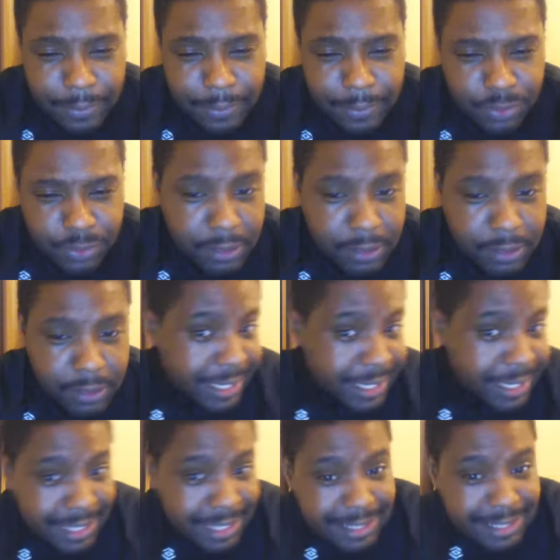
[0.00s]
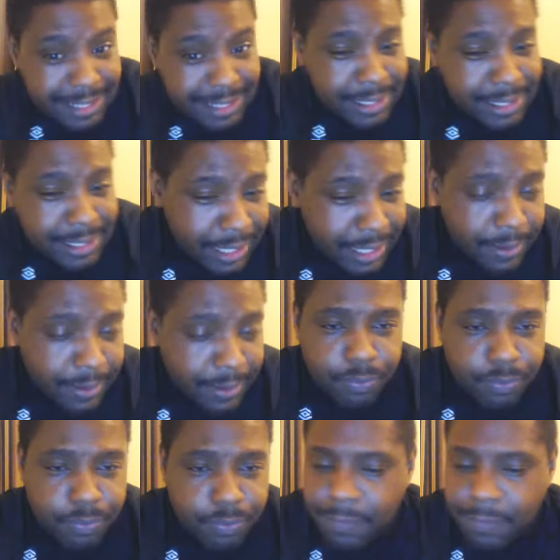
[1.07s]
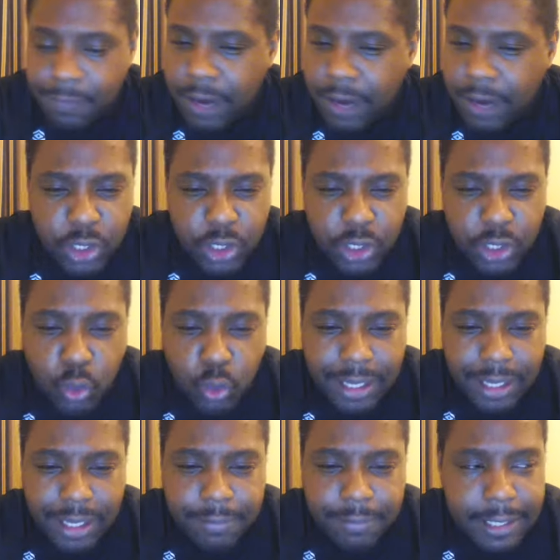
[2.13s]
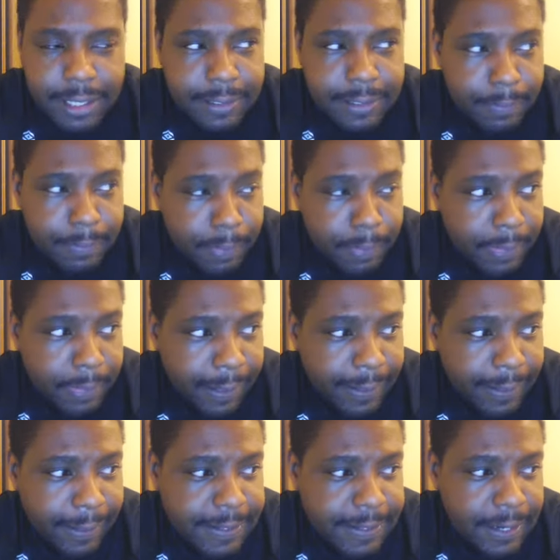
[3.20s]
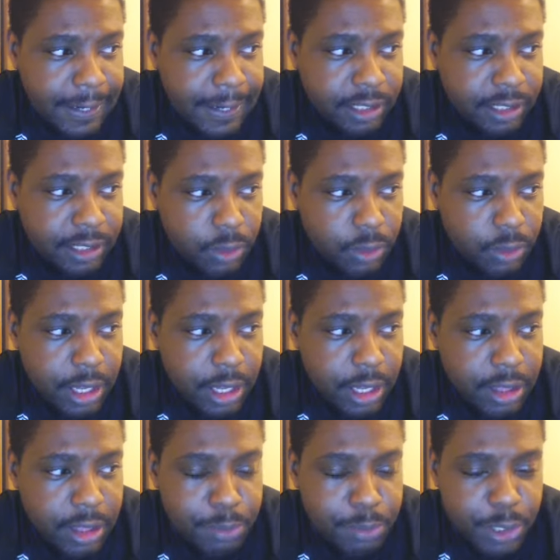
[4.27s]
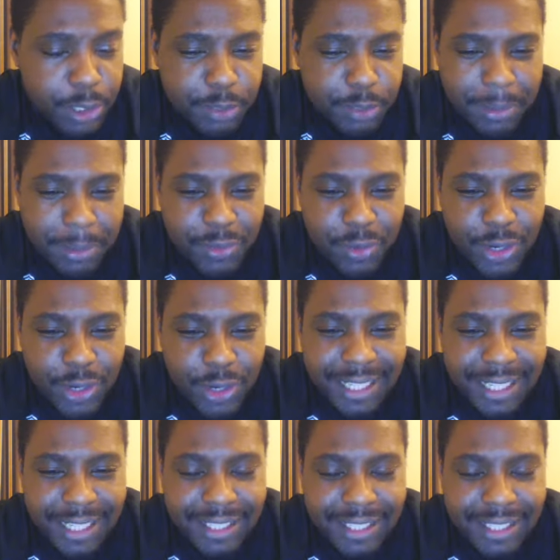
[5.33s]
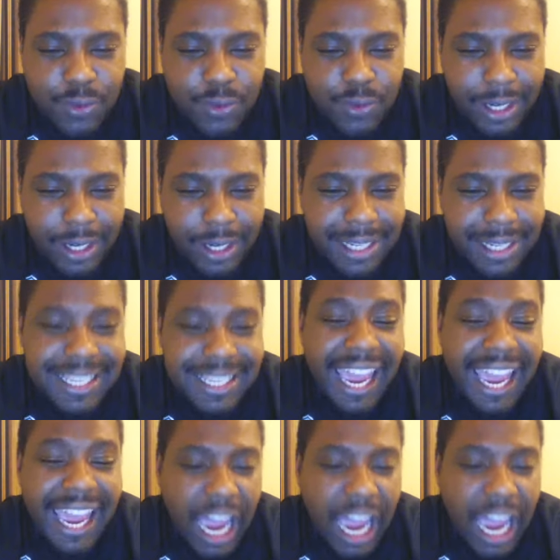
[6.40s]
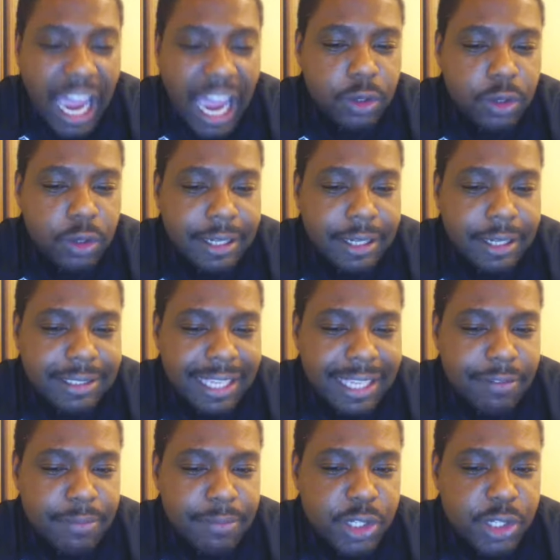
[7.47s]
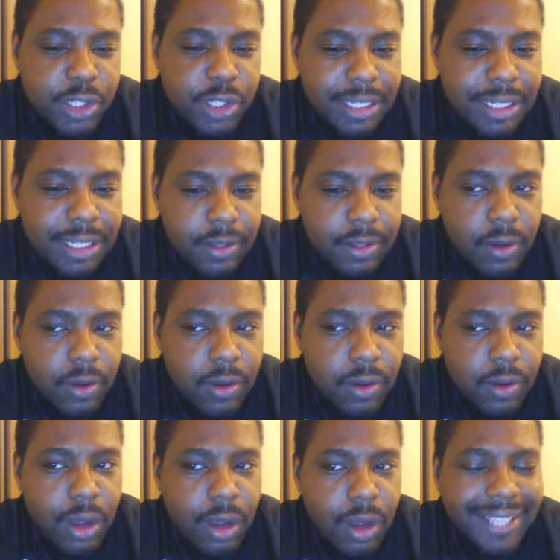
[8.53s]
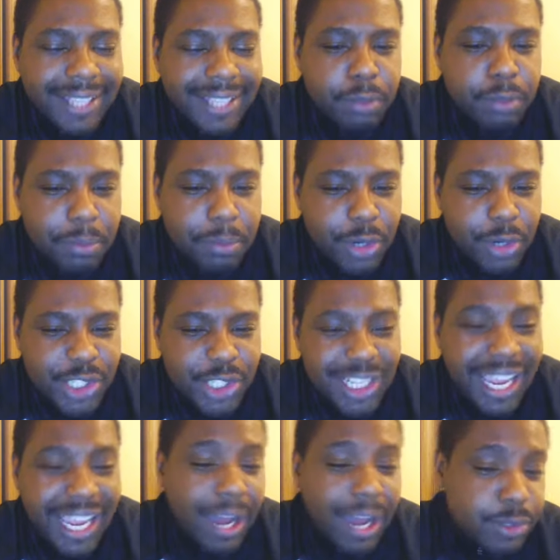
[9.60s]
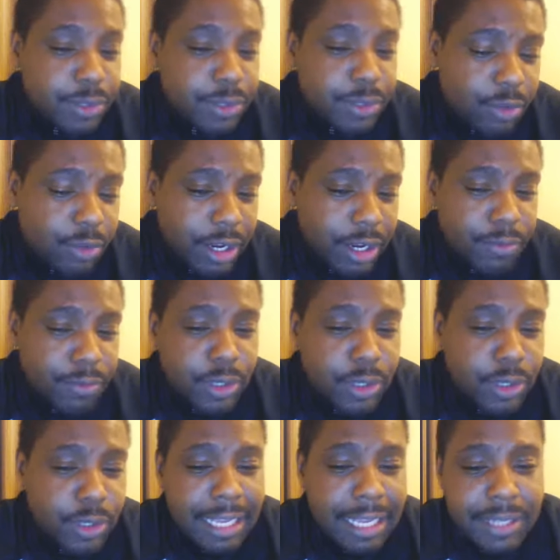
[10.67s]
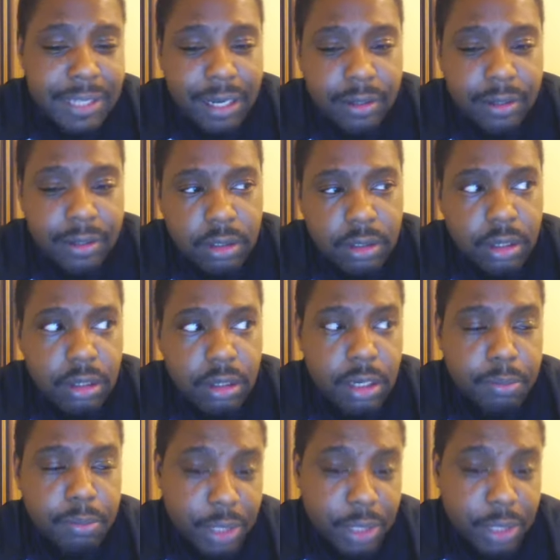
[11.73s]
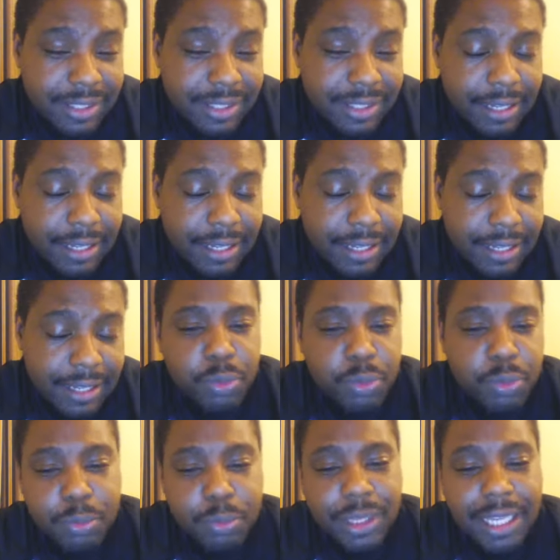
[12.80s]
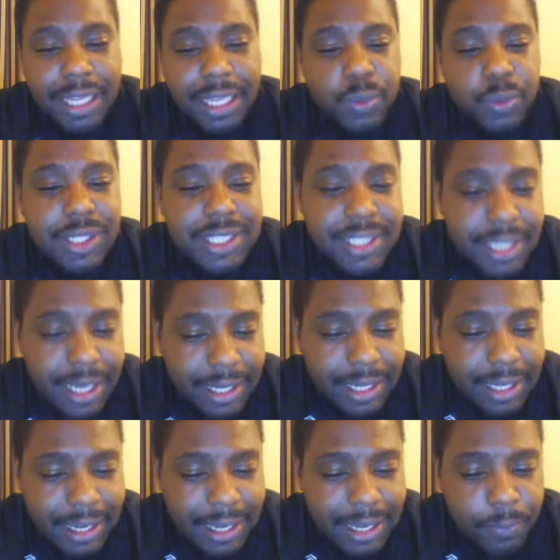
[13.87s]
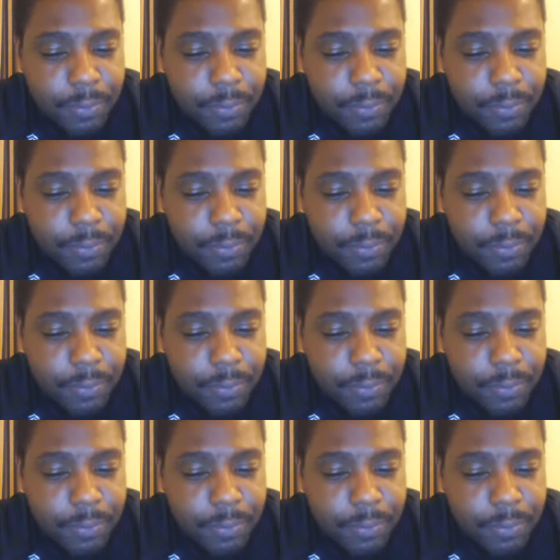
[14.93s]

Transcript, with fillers: can fight side to side. Very good quality fighter, and uh, I don't think the British public really recognise how good a fighter Kevin Mitchell is. His preparations outside the ring have always let him down previously, but we put that to one side now,